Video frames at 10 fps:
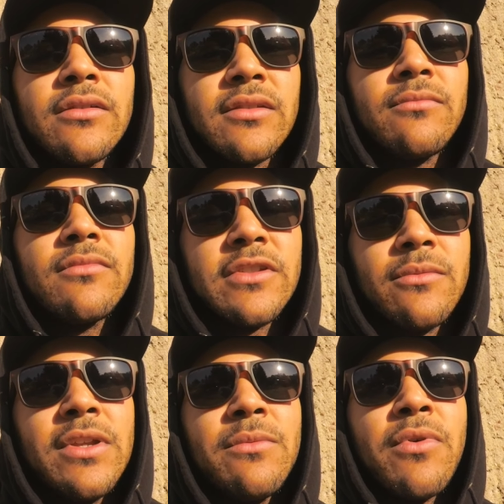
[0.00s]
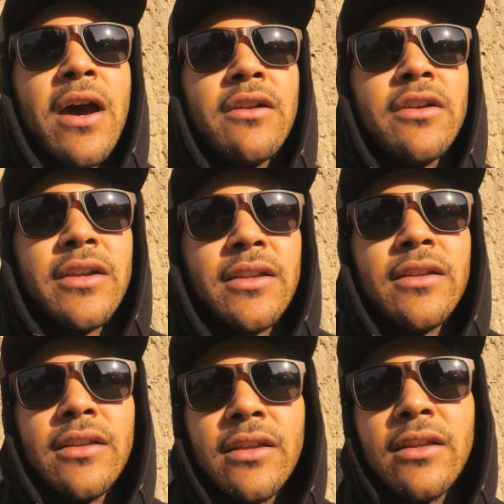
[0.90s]
some deep powder,
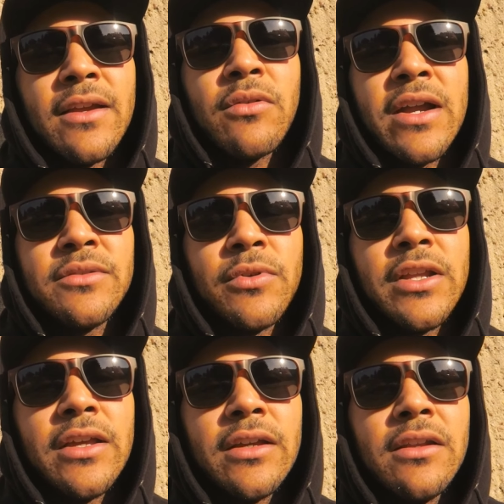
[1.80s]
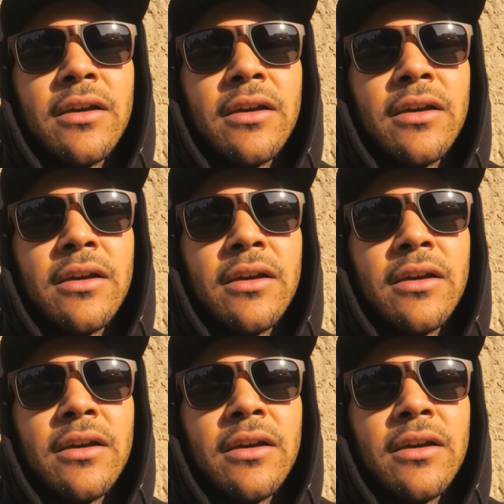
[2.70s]
and it rides pretty good.